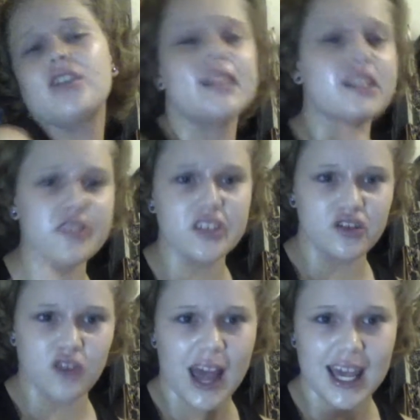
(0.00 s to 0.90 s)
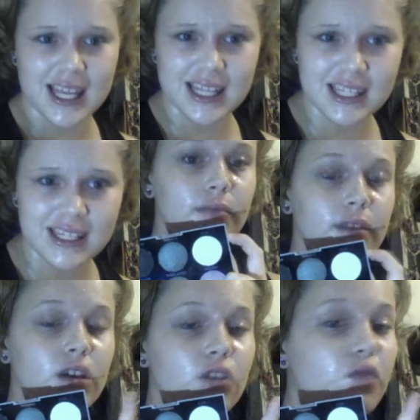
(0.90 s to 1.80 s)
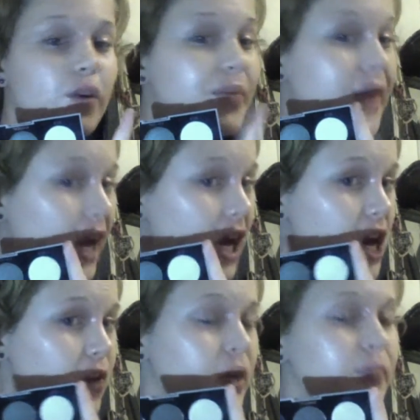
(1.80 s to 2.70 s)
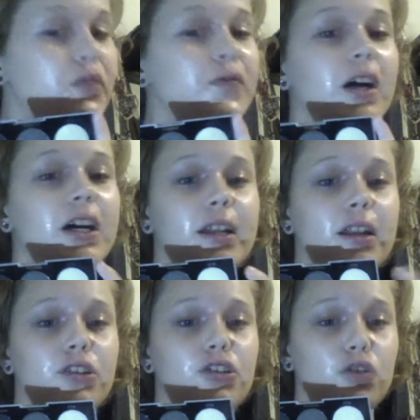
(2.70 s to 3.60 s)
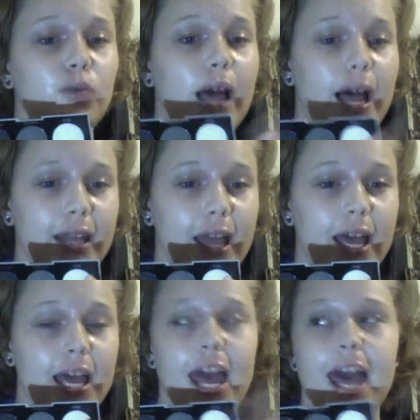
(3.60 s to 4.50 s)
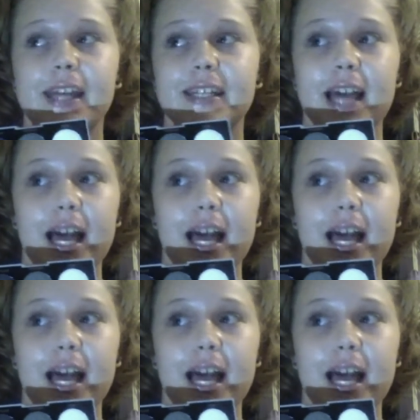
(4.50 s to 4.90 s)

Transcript: Dungeons and Dragons. From there, we move on to Ella, and